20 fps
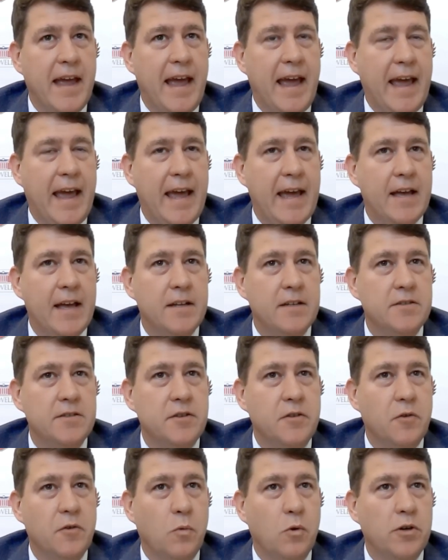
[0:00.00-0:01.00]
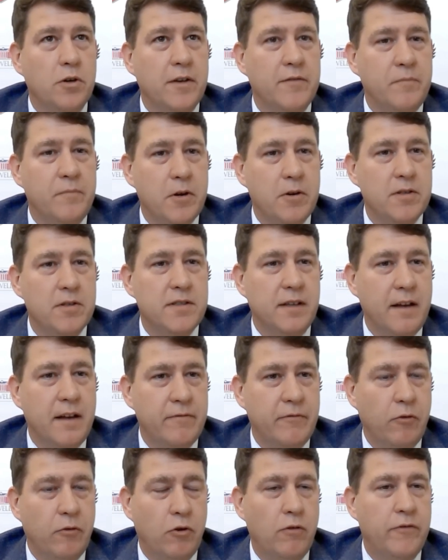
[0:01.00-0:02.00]
and the work of
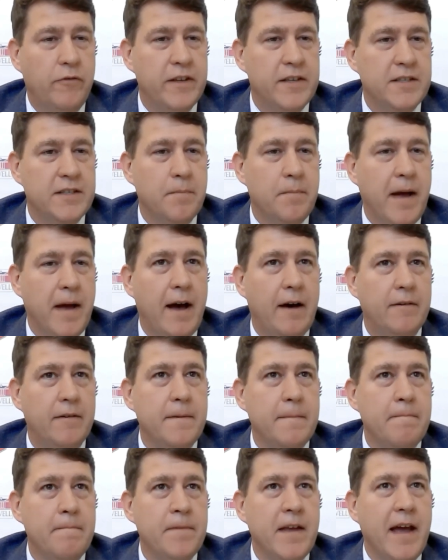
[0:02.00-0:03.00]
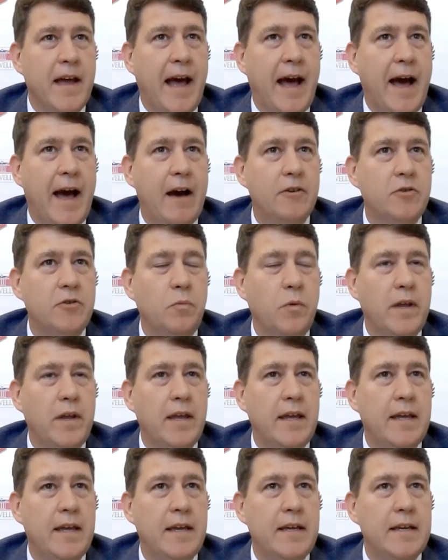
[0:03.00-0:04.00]
Miroslav Volf, is about how do
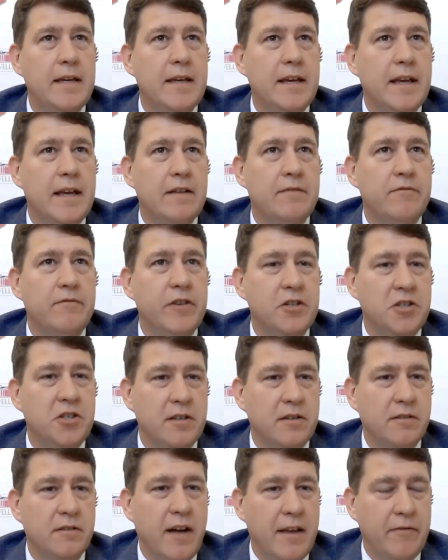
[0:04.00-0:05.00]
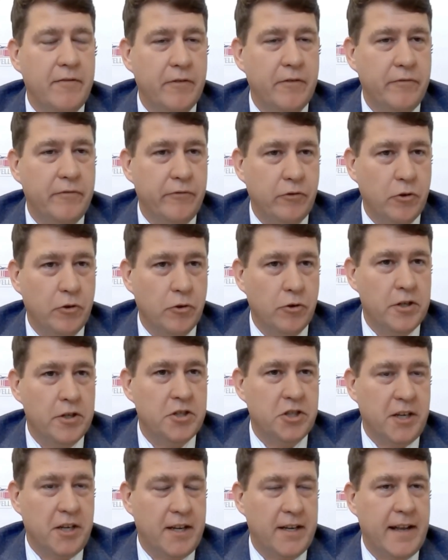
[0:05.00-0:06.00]
we envision a life of
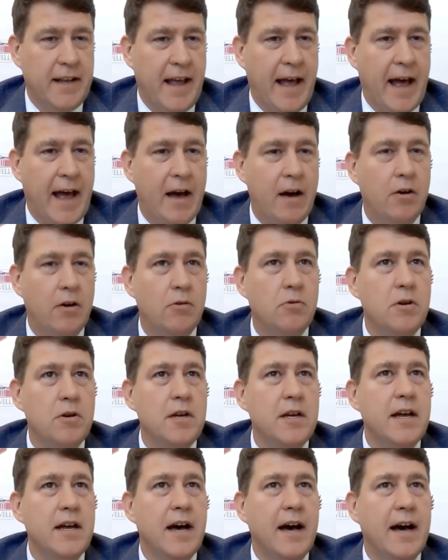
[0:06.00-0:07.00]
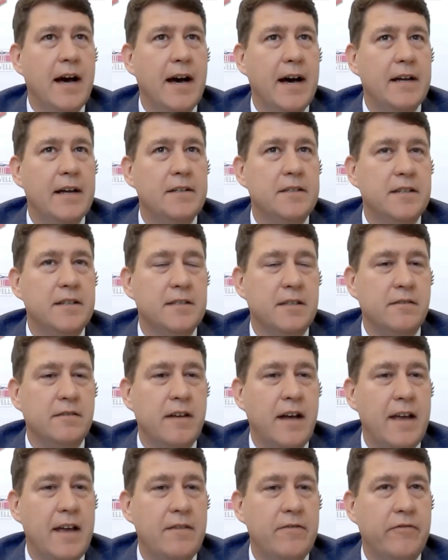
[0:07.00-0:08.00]
flourishing? How does a
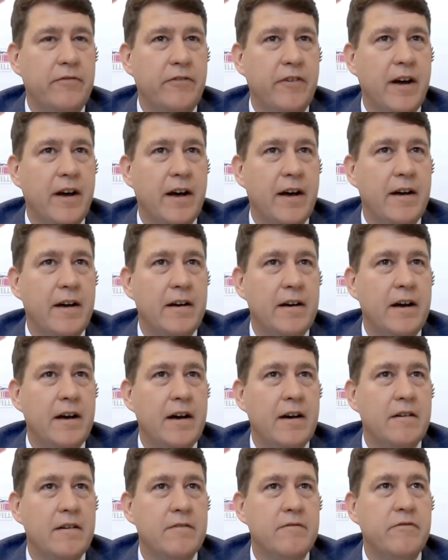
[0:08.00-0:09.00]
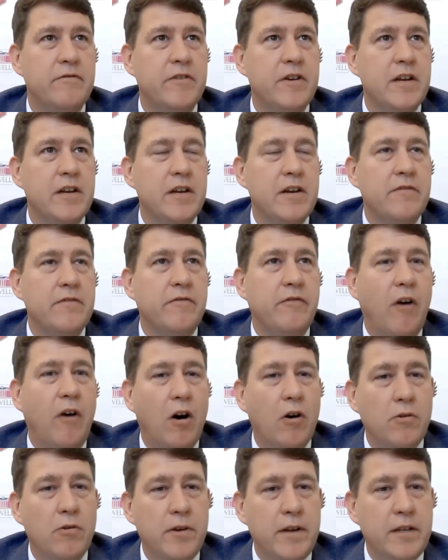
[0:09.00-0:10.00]
life of
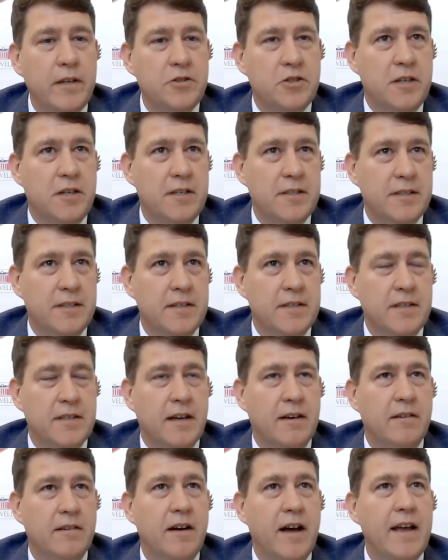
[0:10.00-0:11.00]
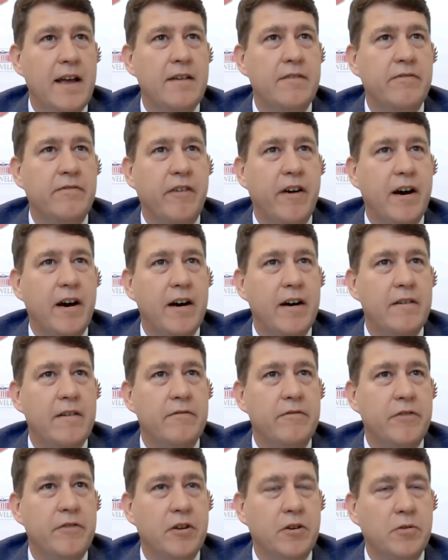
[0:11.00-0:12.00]
following Jesus, a life
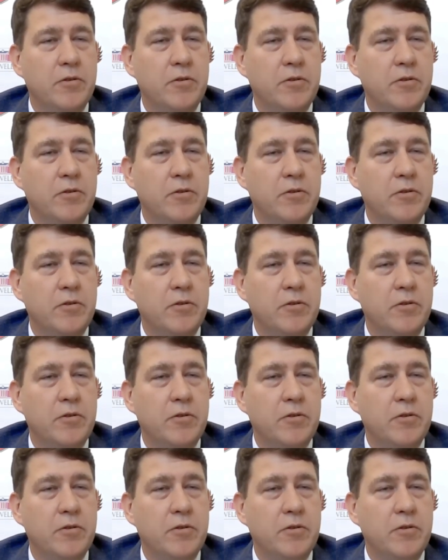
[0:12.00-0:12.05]
of the